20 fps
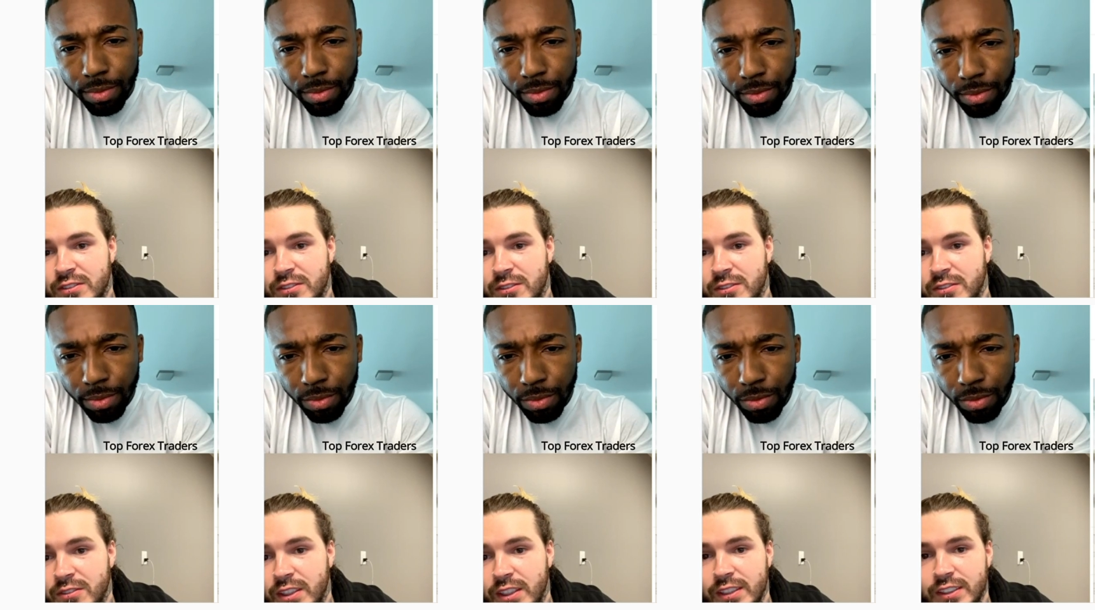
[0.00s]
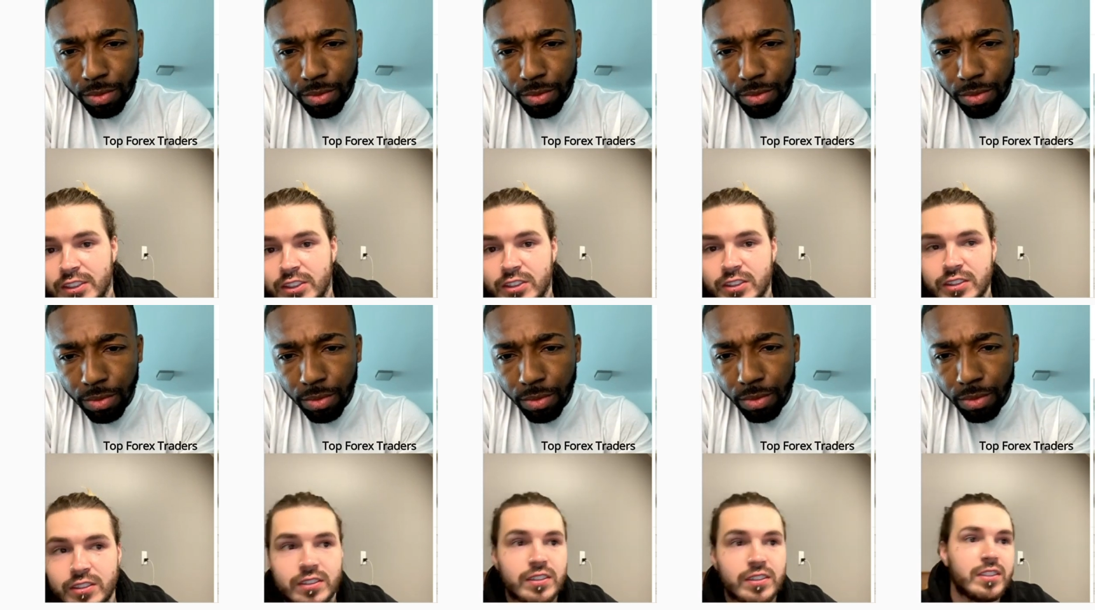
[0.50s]
Speaker 1: Very true.
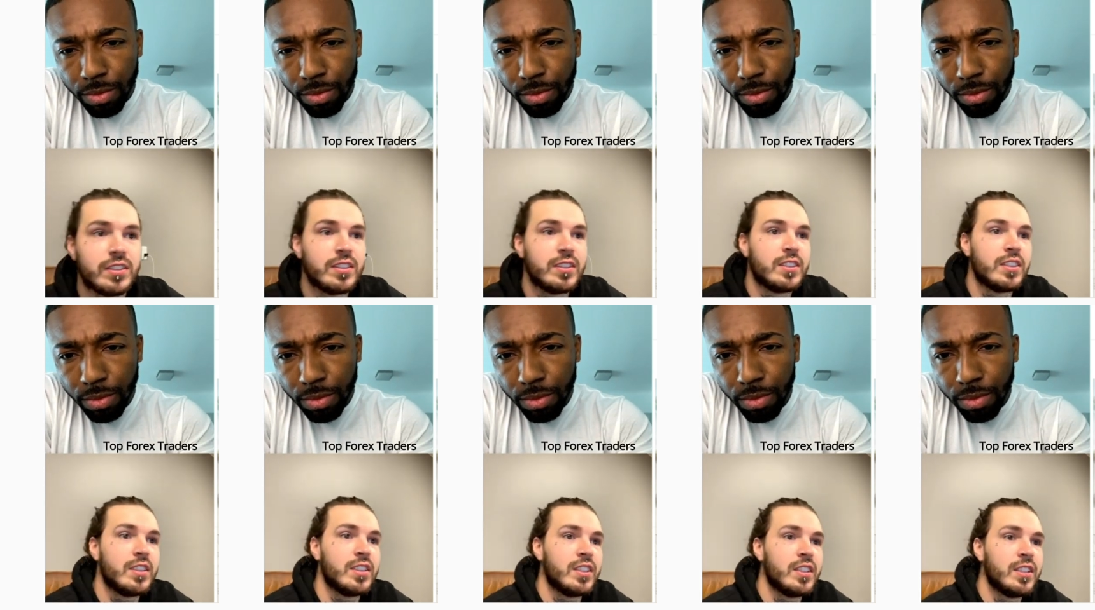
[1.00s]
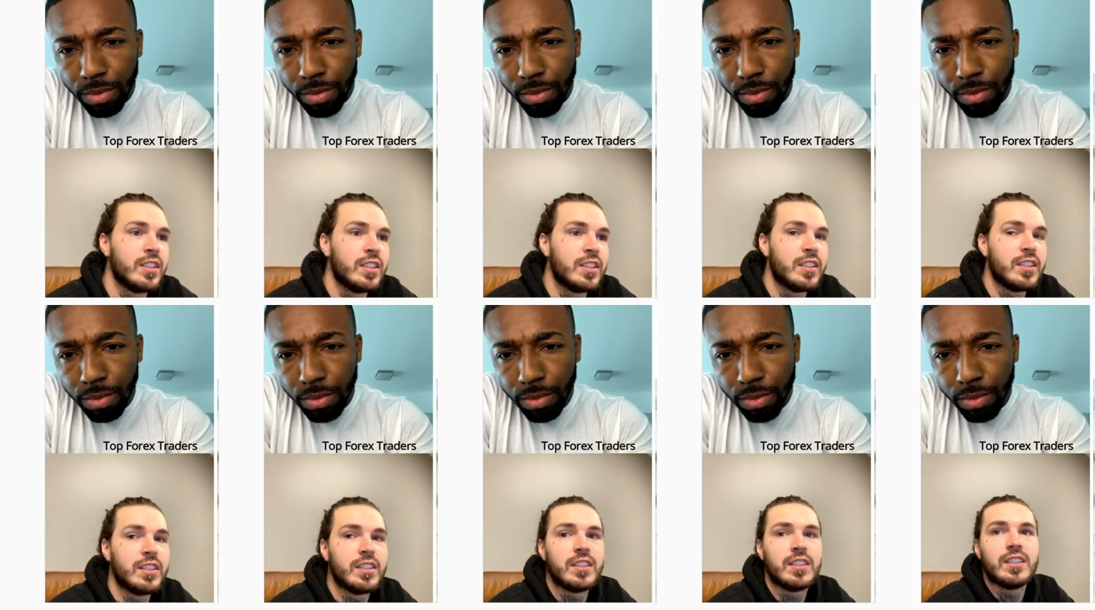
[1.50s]

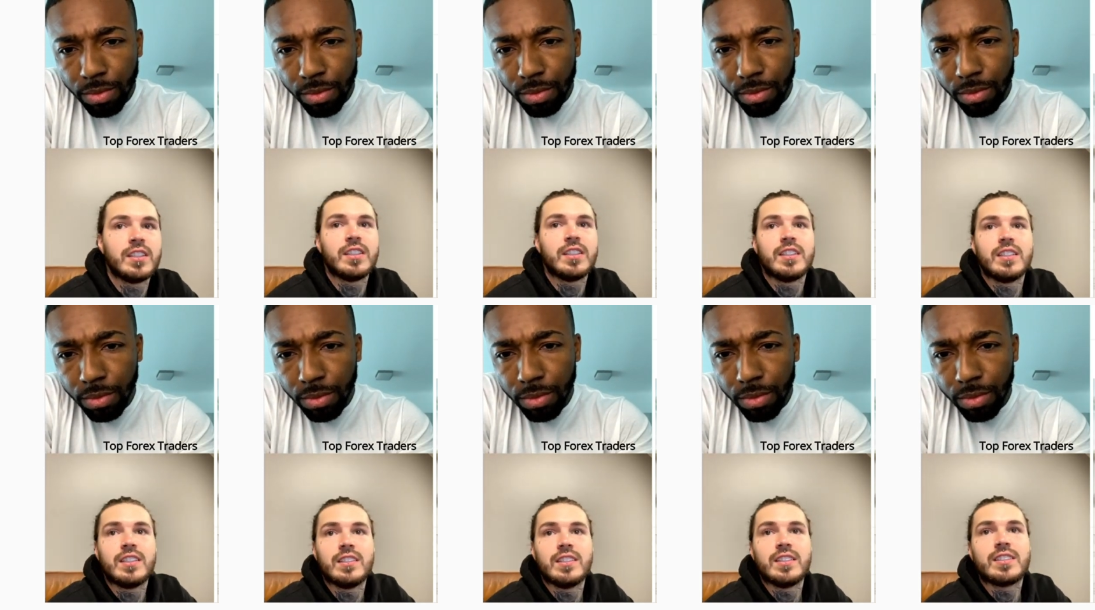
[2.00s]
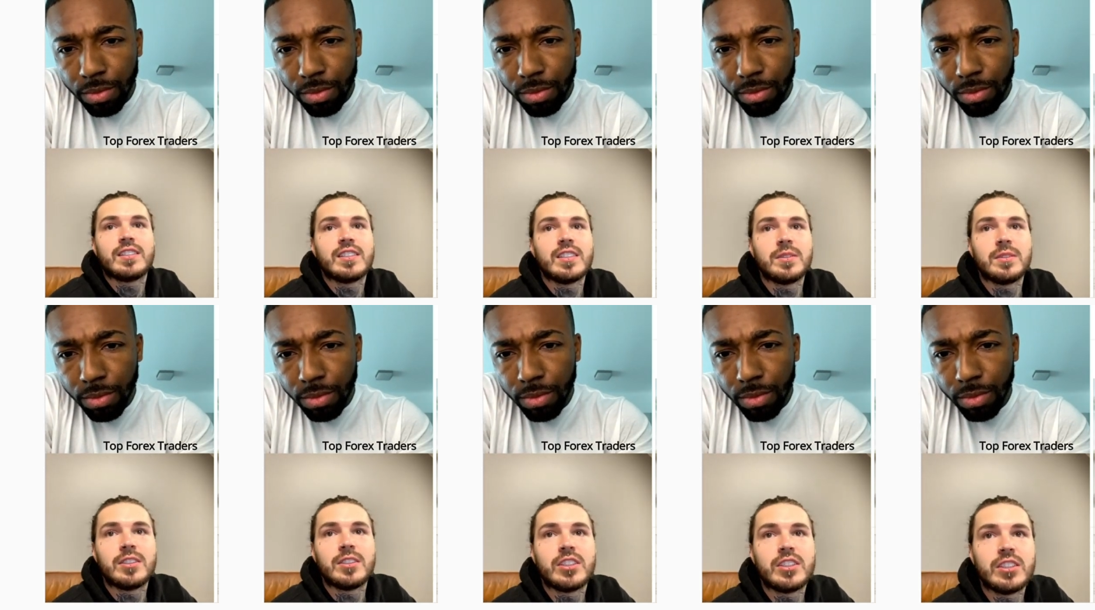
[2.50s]
Let's see what
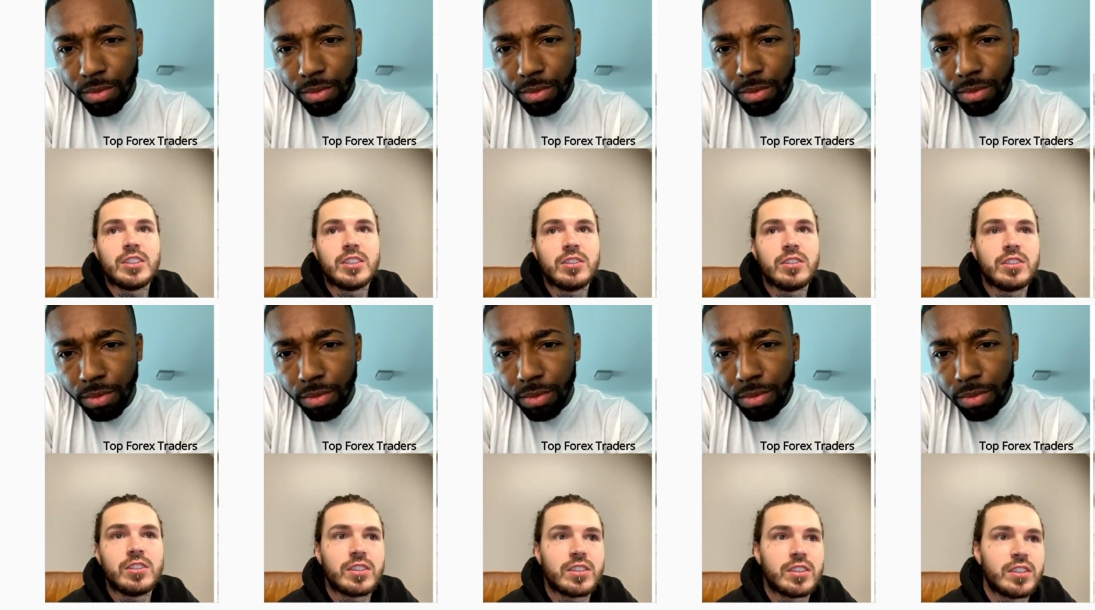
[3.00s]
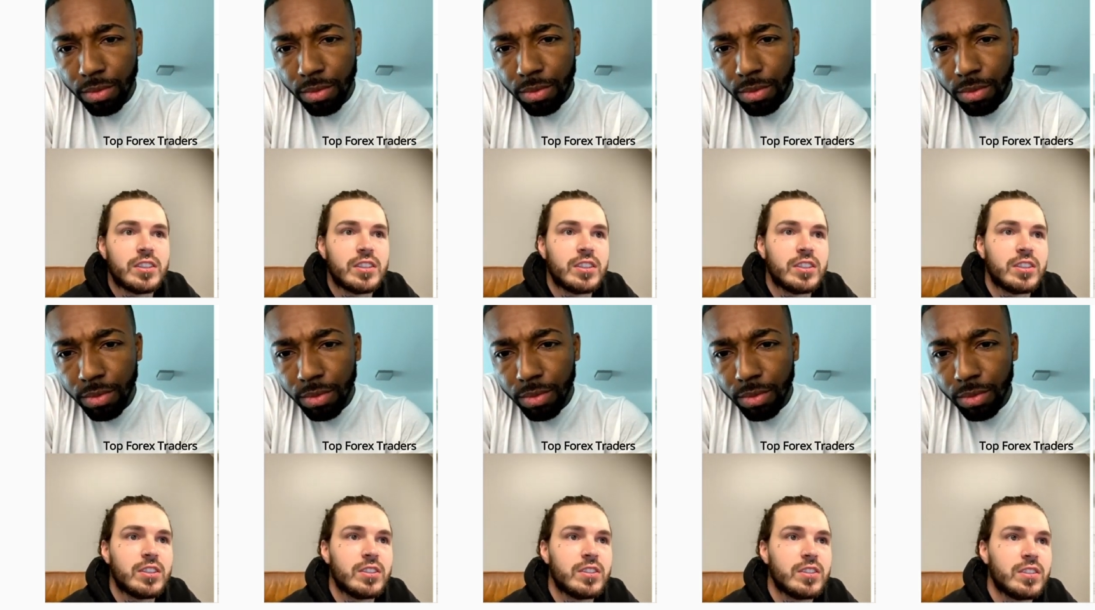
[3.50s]
GU is gonna
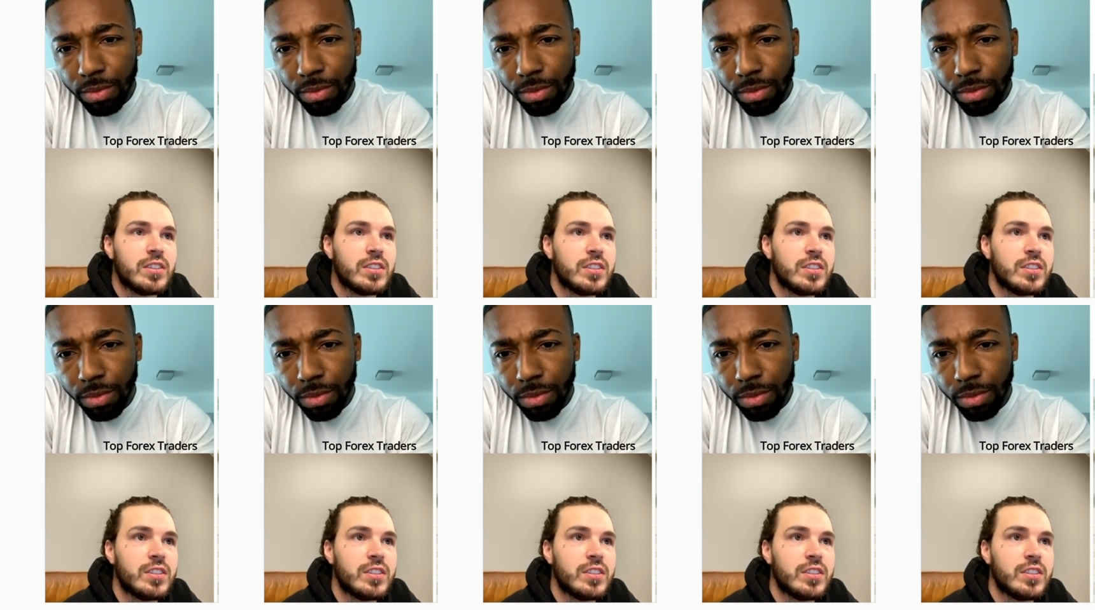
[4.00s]
do.